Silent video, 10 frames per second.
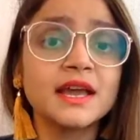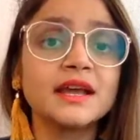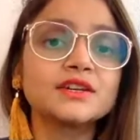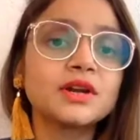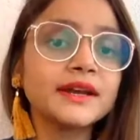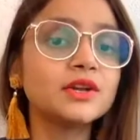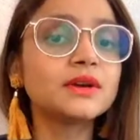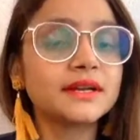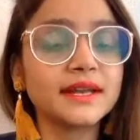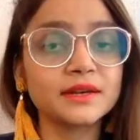Trying to
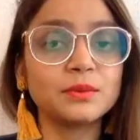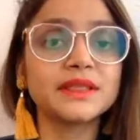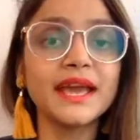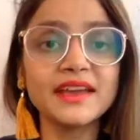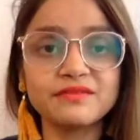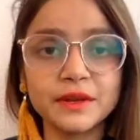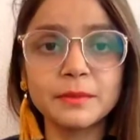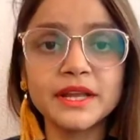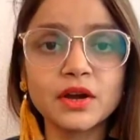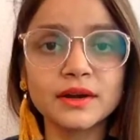connect with
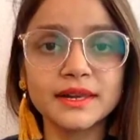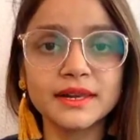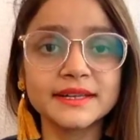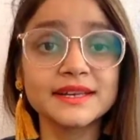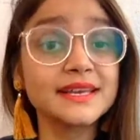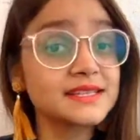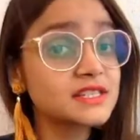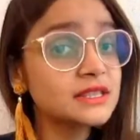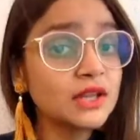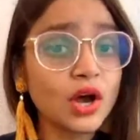everybody on LinkedIn
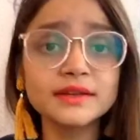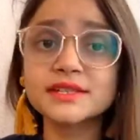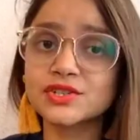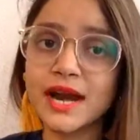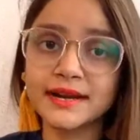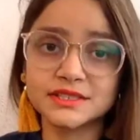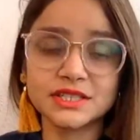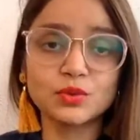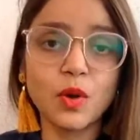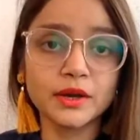is not the strategy
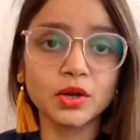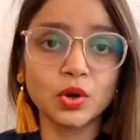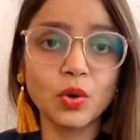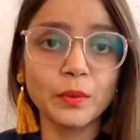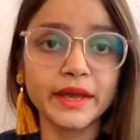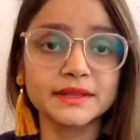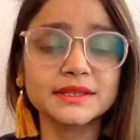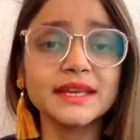you want to go with.